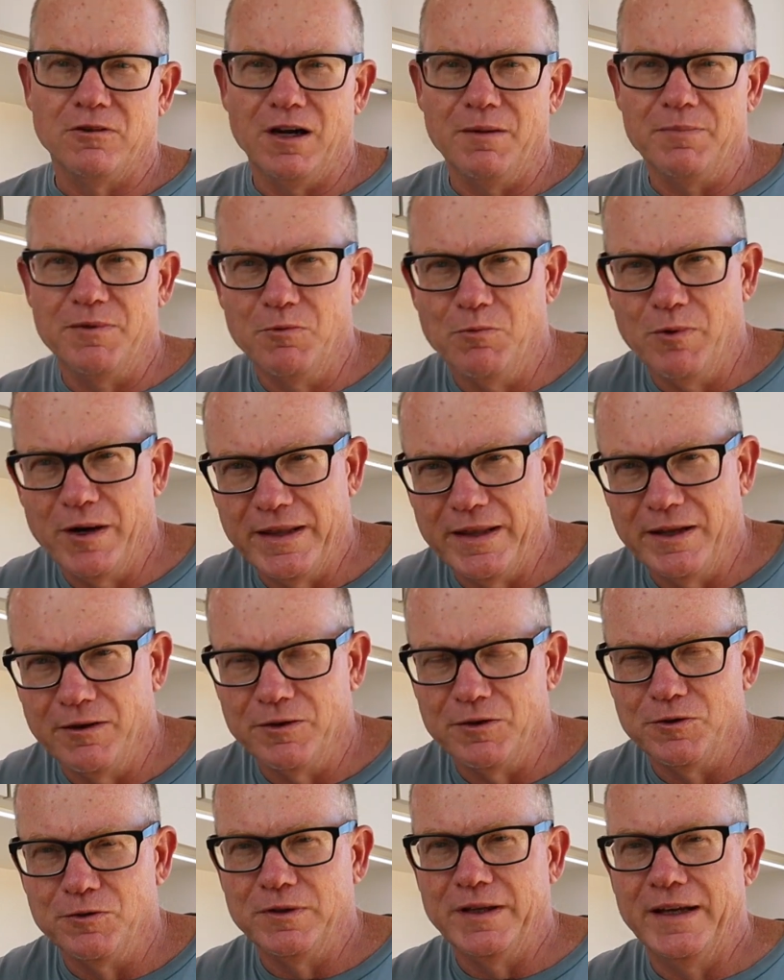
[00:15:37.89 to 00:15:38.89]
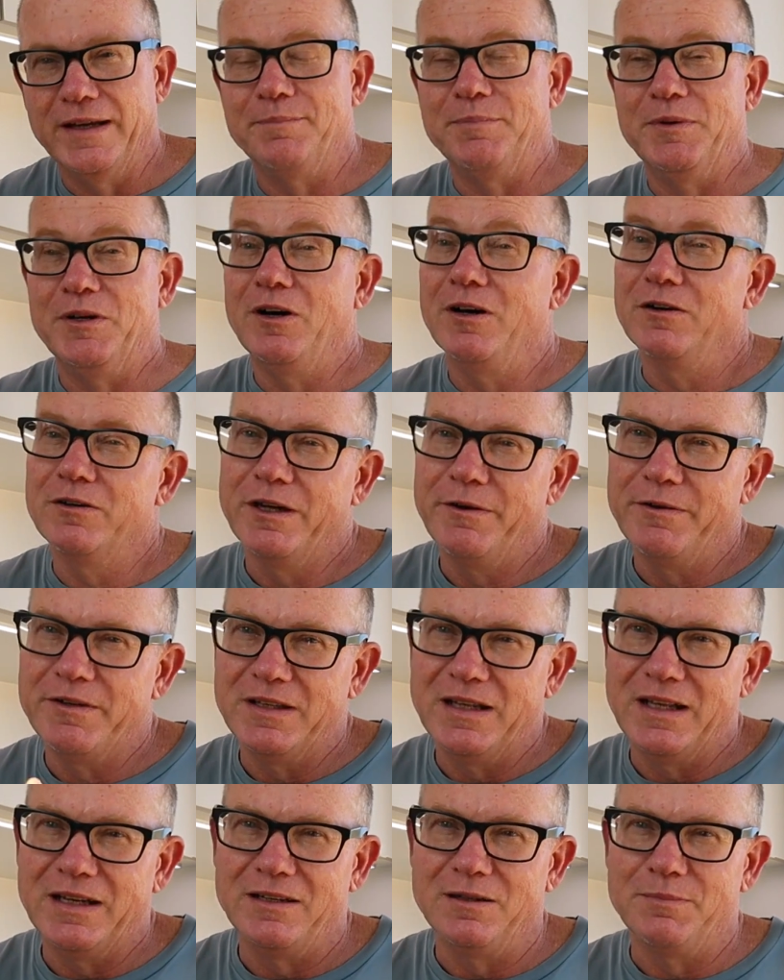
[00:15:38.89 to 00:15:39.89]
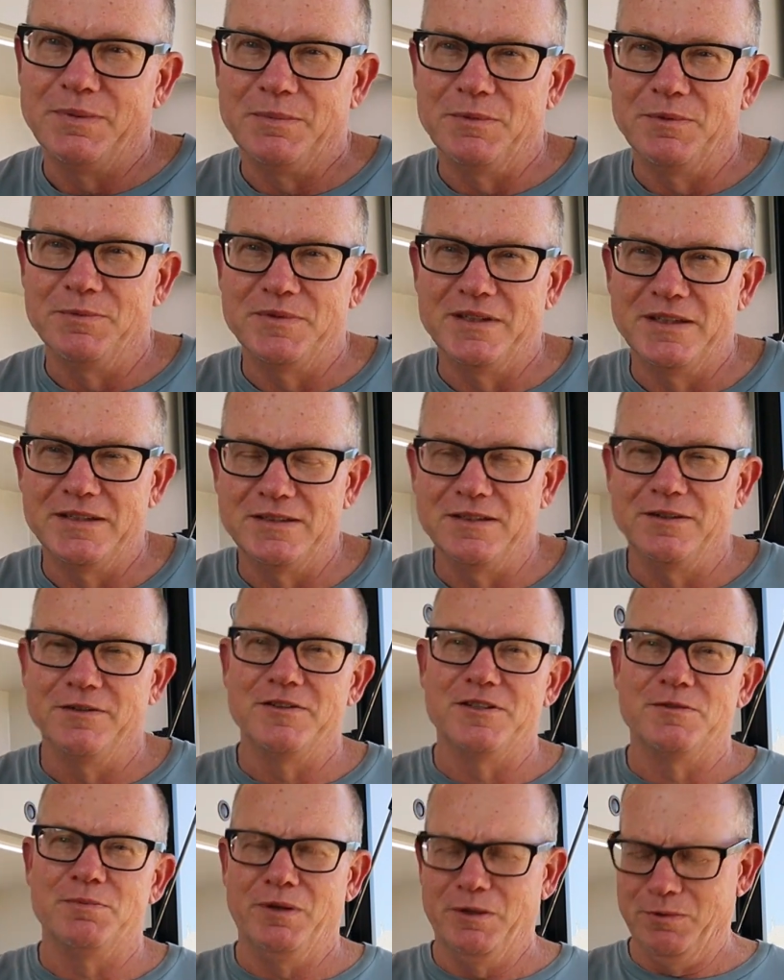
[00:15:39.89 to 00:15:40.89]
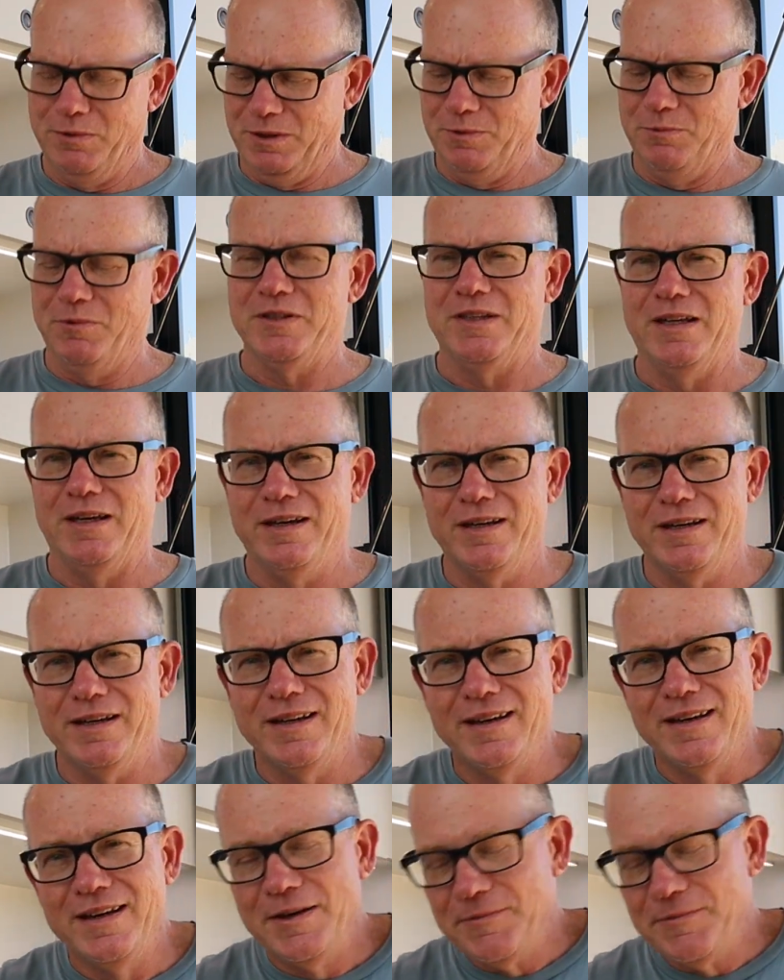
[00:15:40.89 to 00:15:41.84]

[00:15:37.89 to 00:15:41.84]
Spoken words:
Grab the weather and all that, but I'll go into that in a bit more detail because you're probably wondering what the heck.